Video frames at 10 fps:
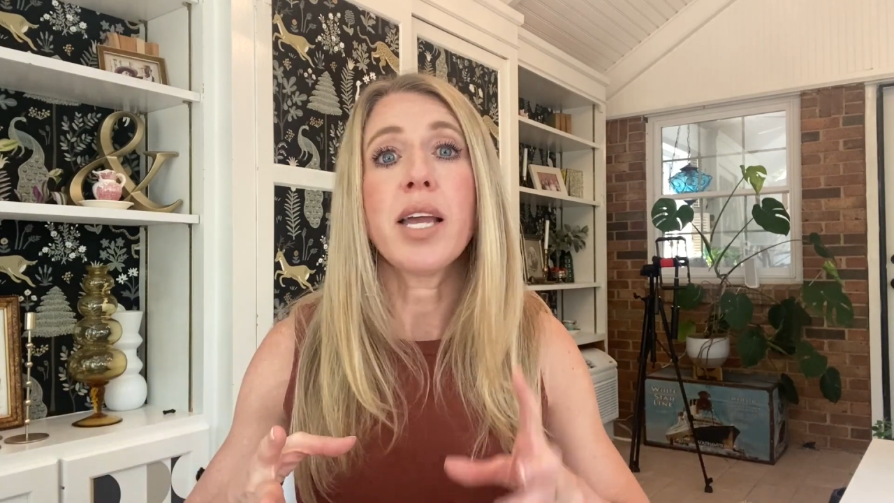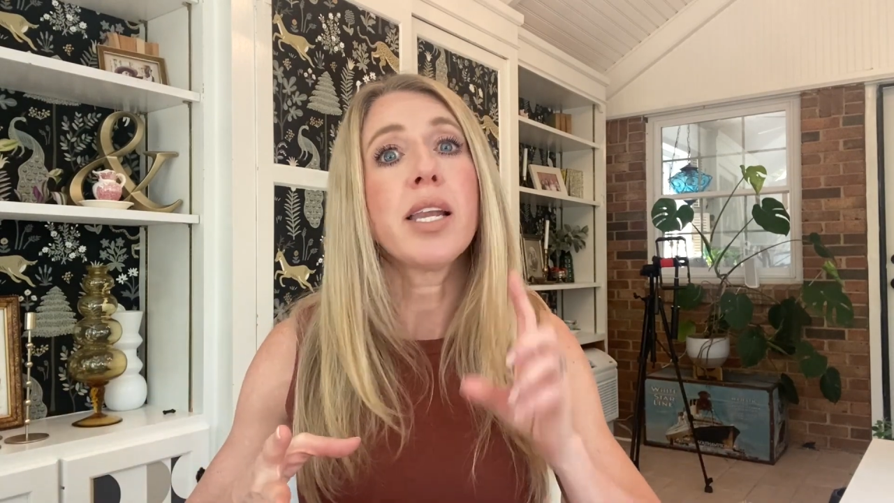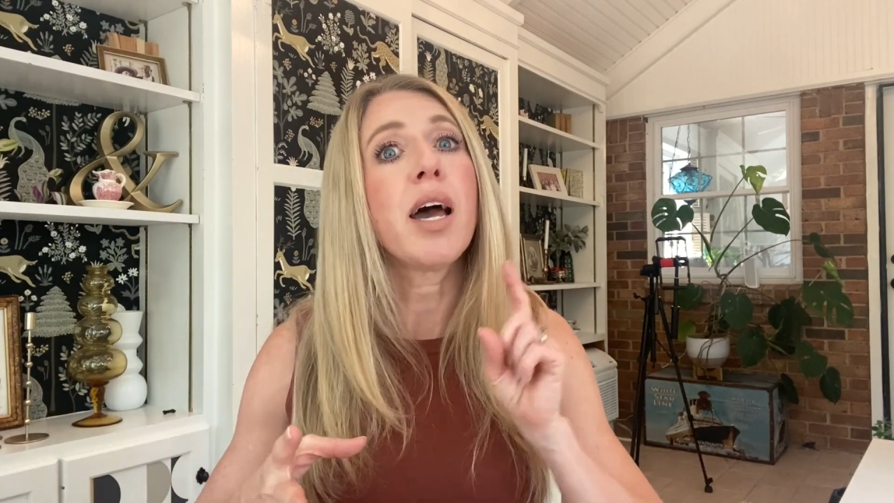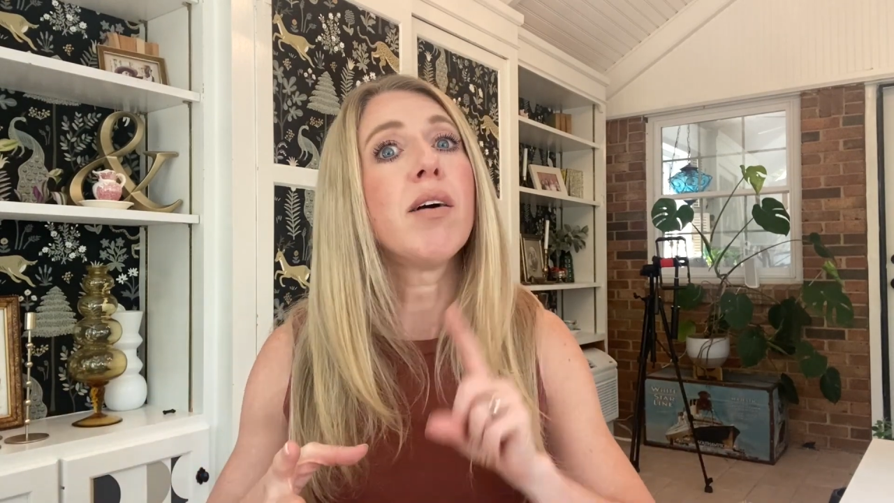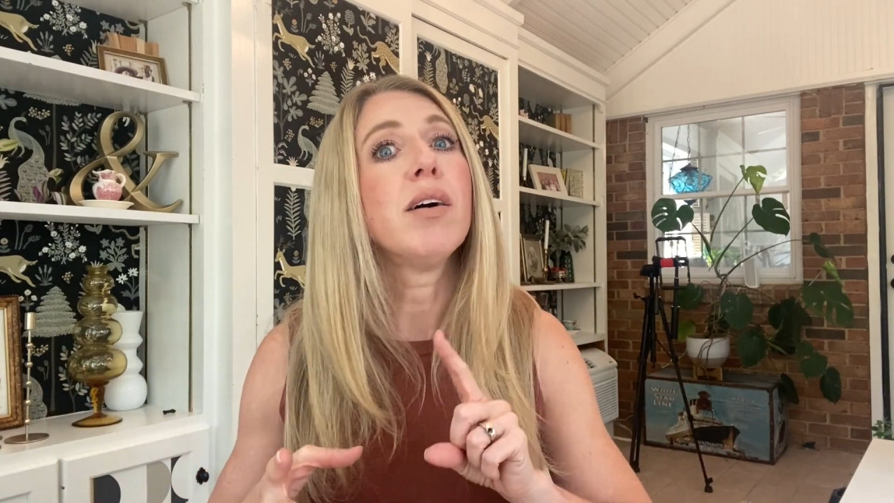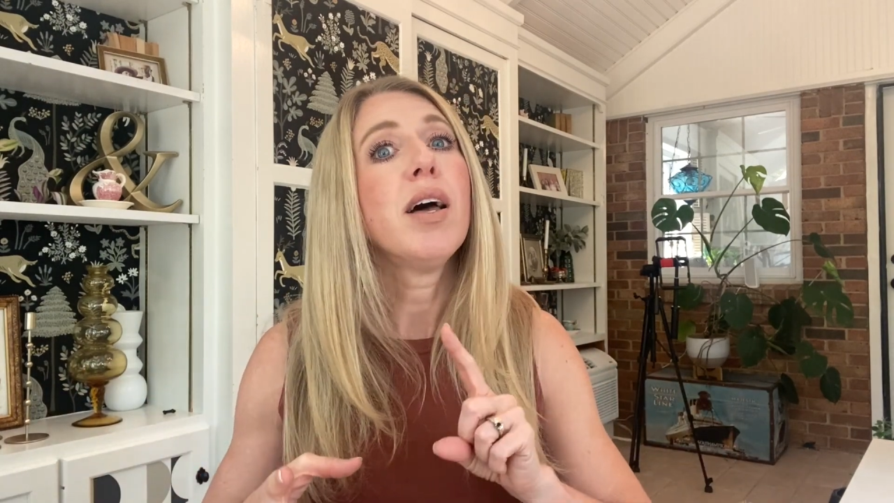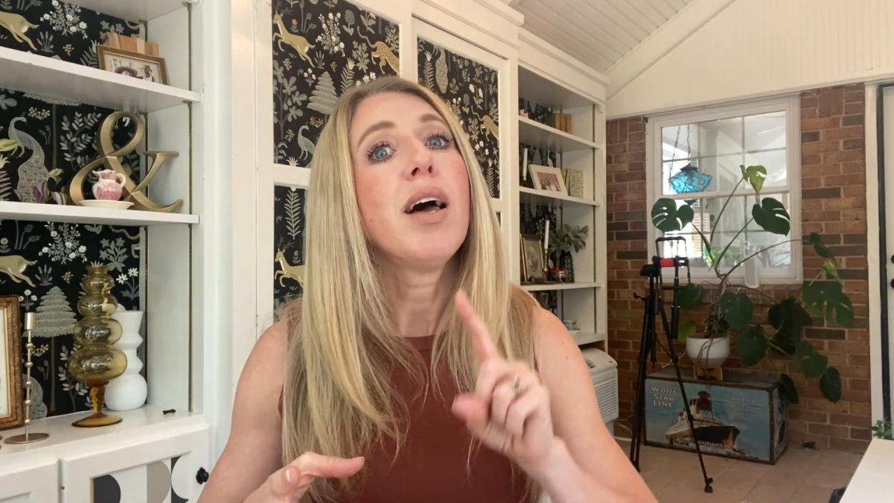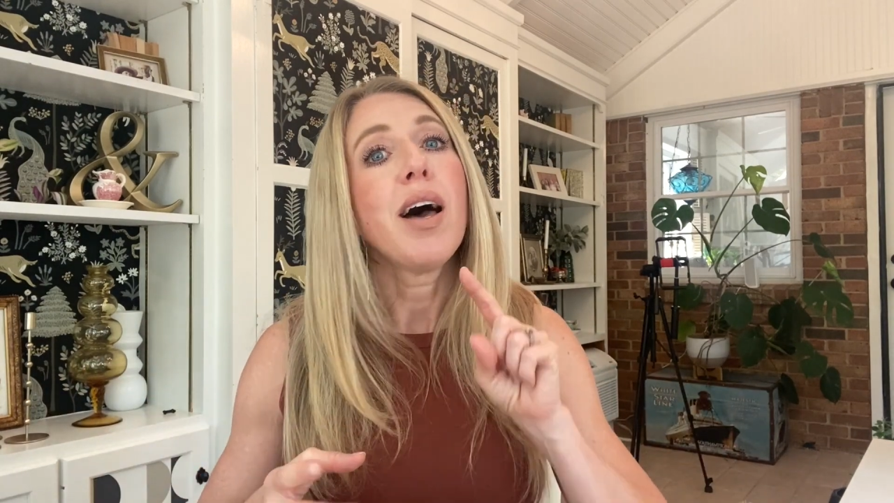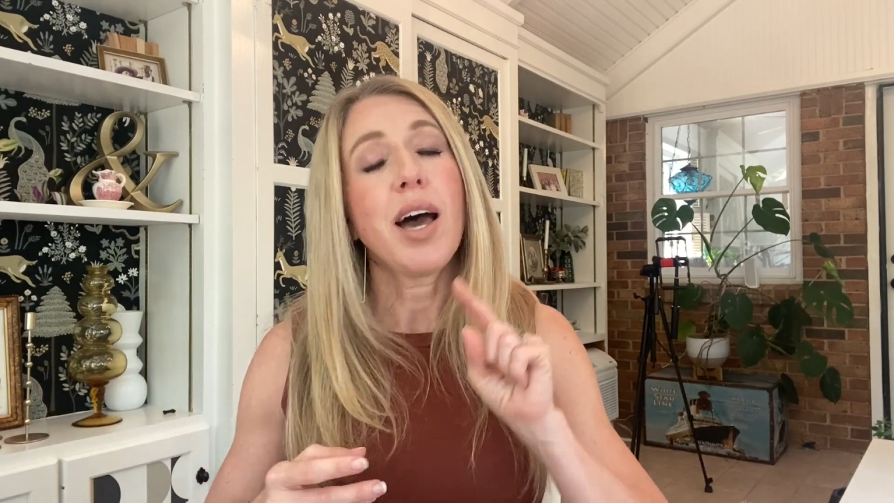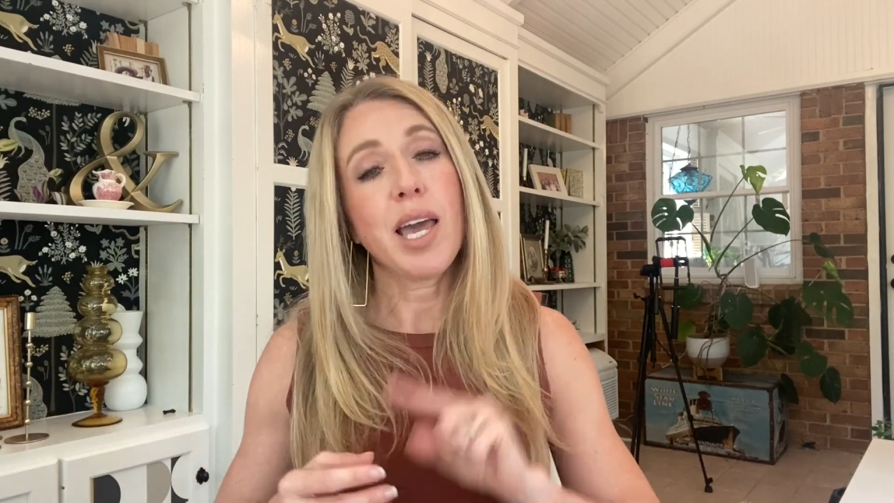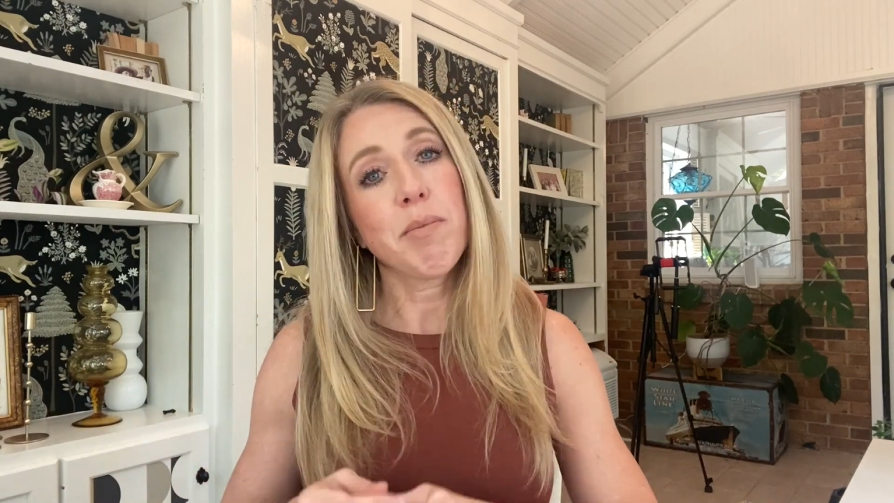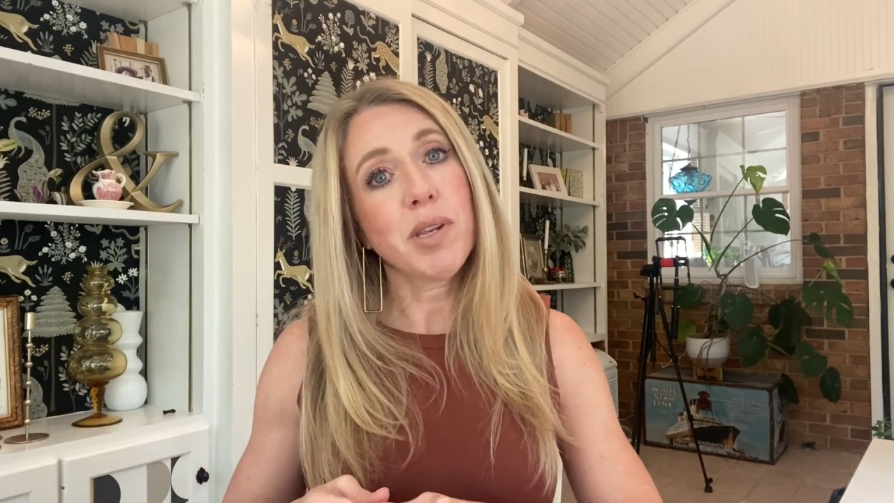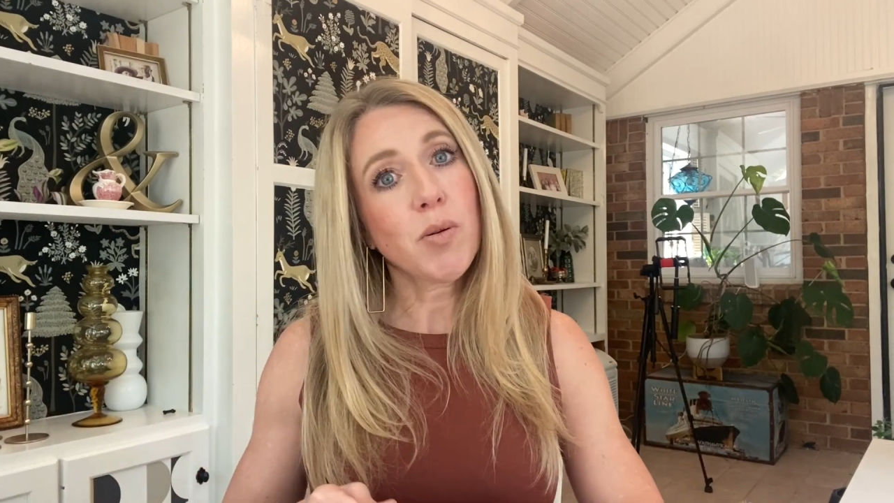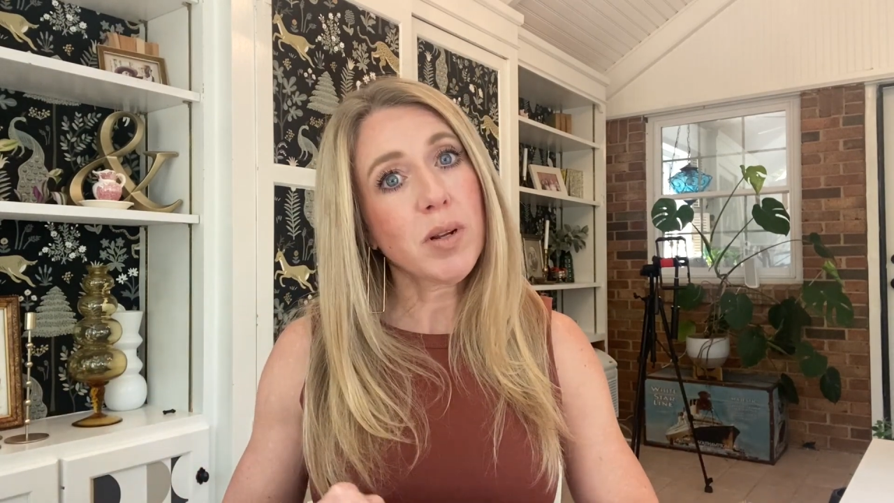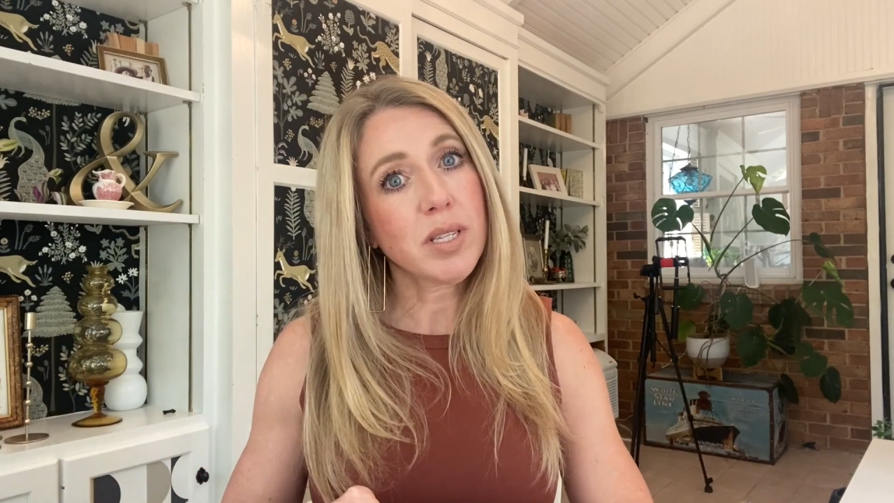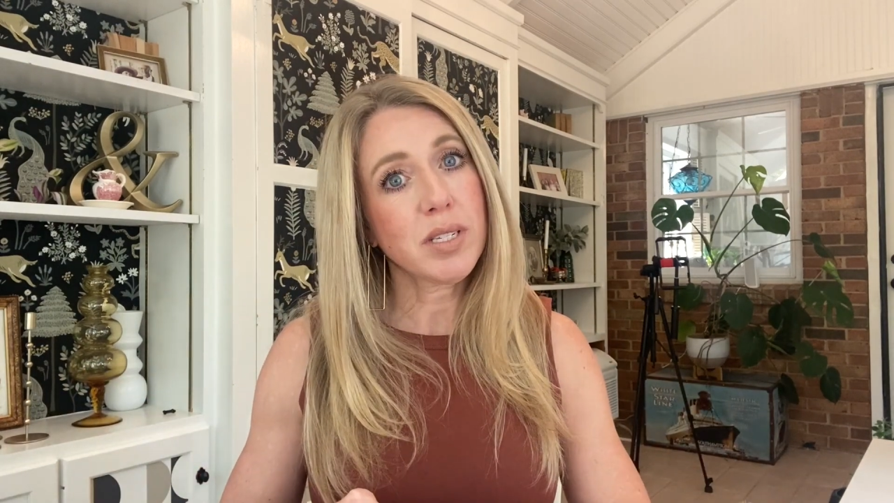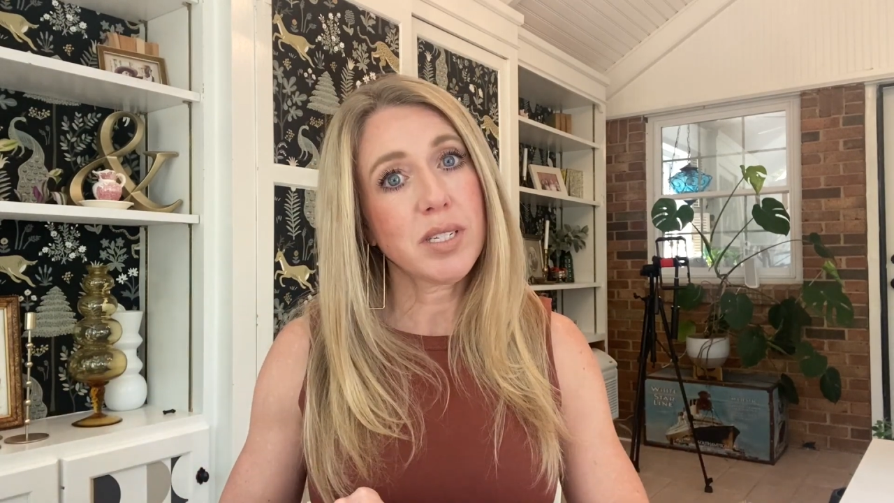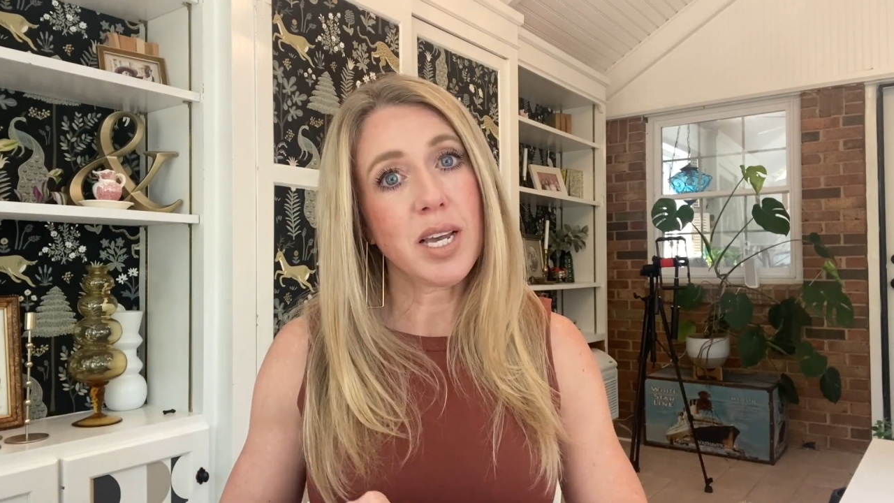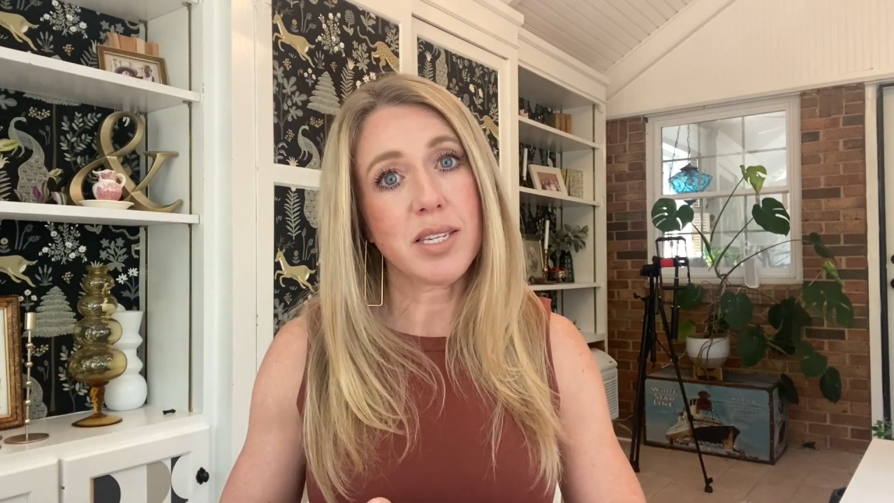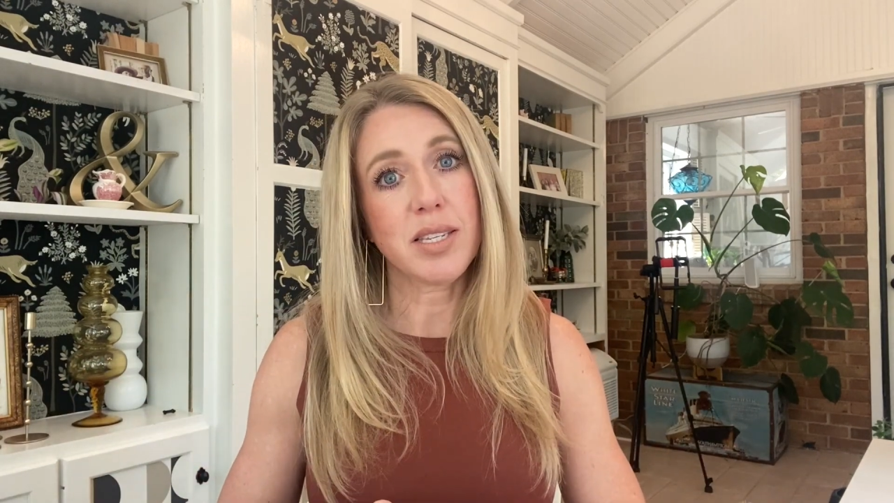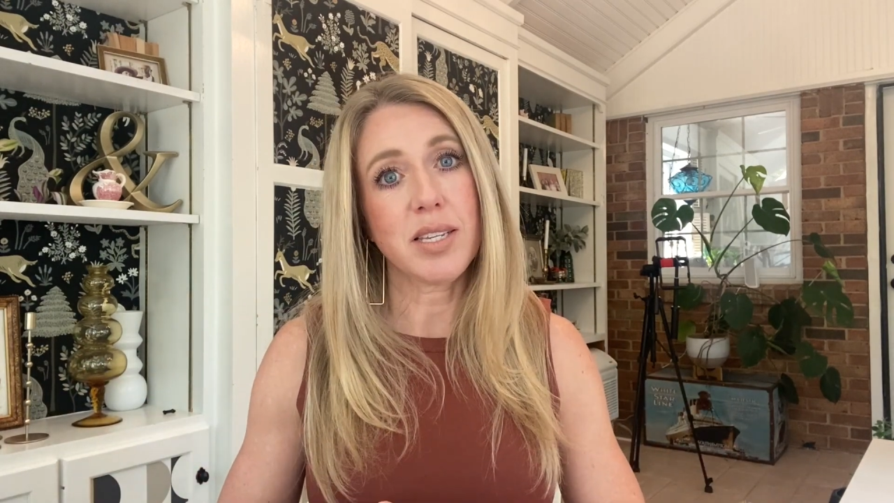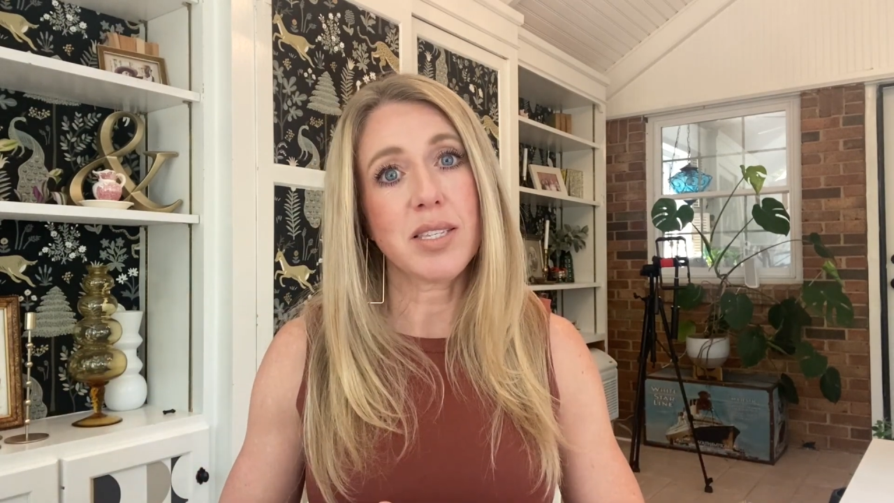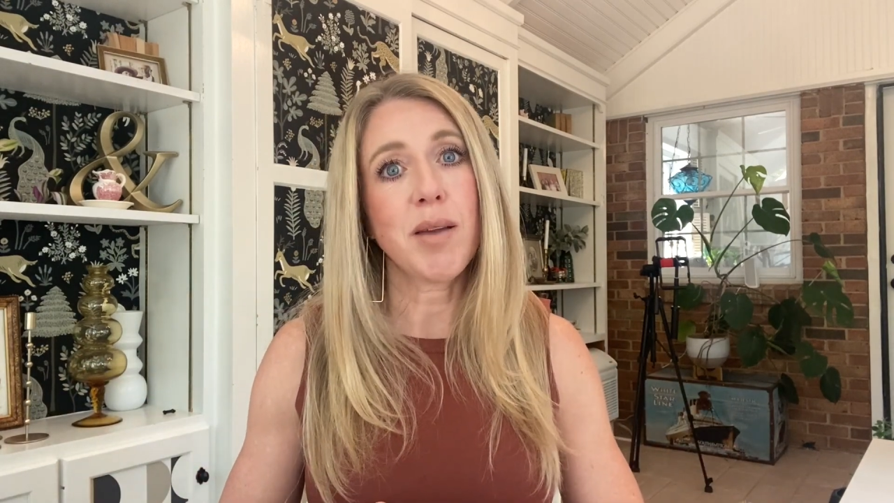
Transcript: Now, I am in North Texas.